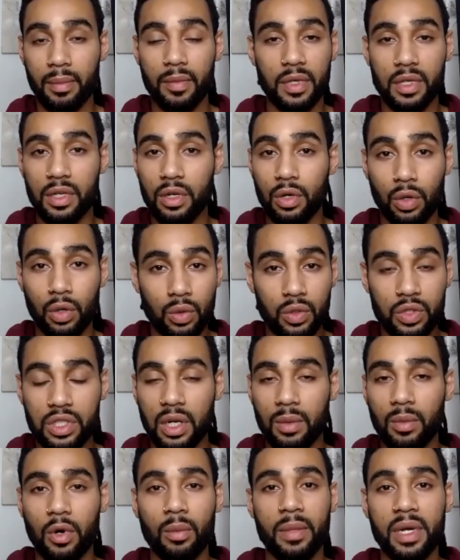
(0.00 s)
call
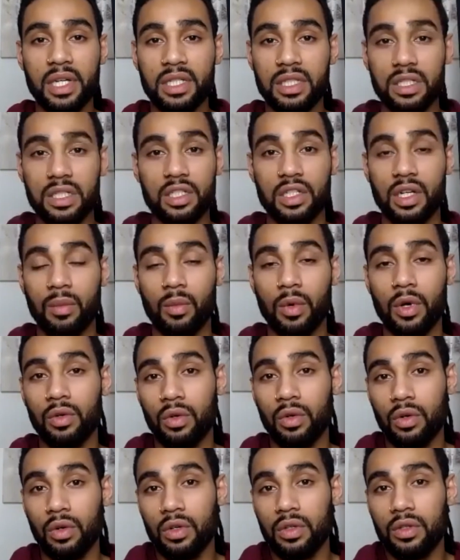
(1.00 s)
someone or message someone
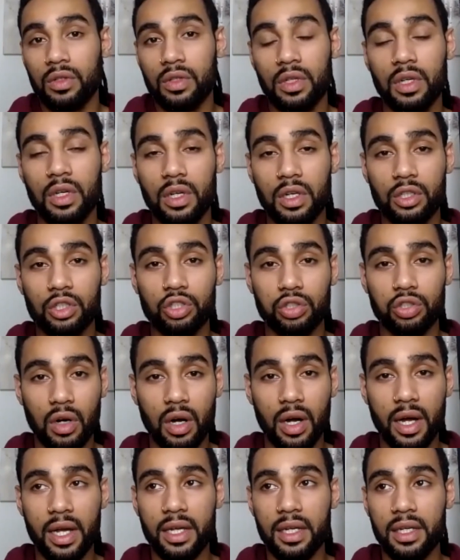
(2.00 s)
or
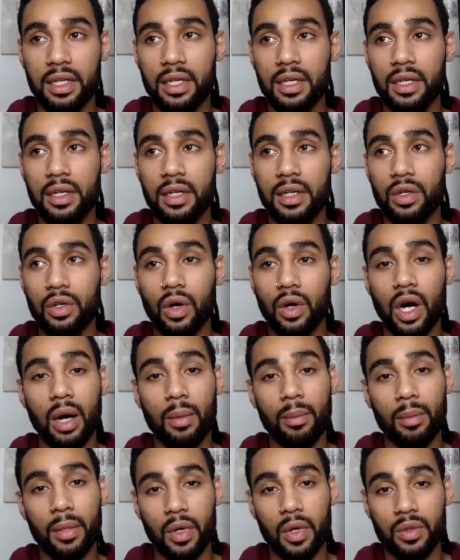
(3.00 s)
try your
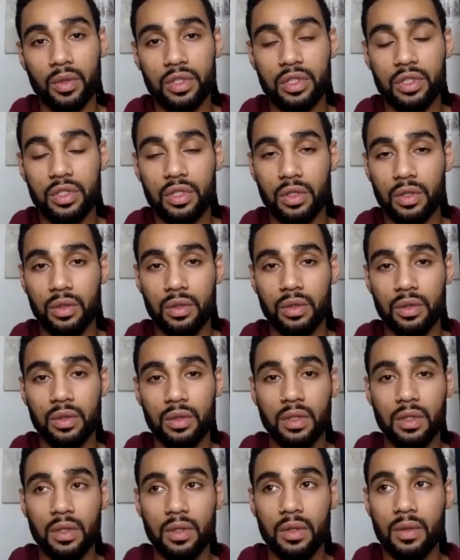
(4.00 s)
utmost to
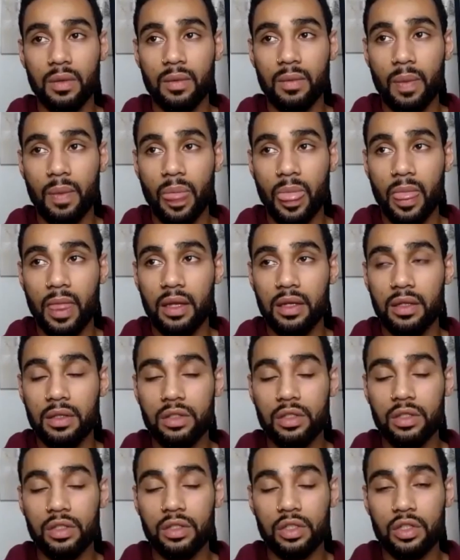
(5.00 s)

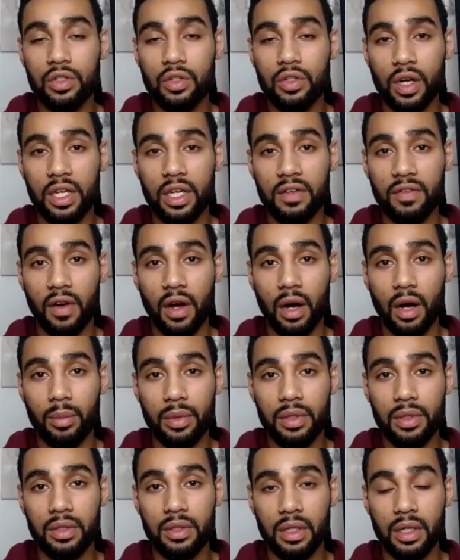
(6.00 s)
just not give up.
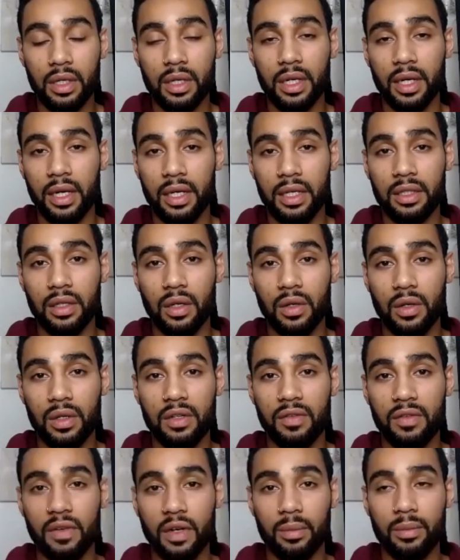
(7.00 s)
Okay, don't
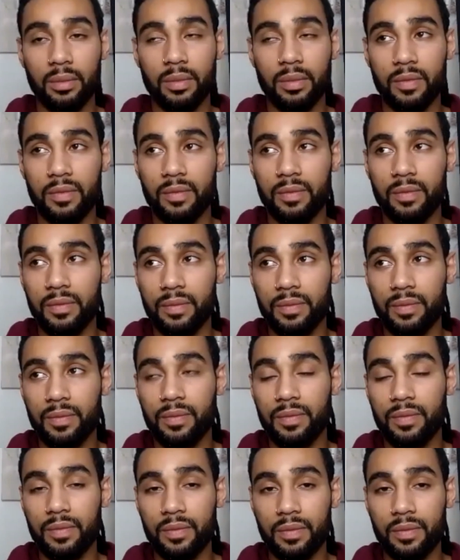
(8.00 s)
give up,
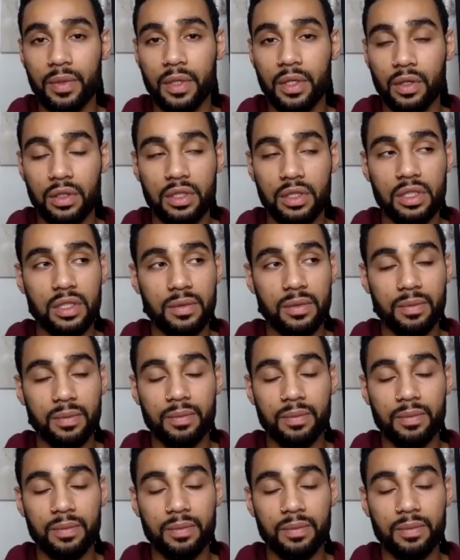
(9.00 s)
because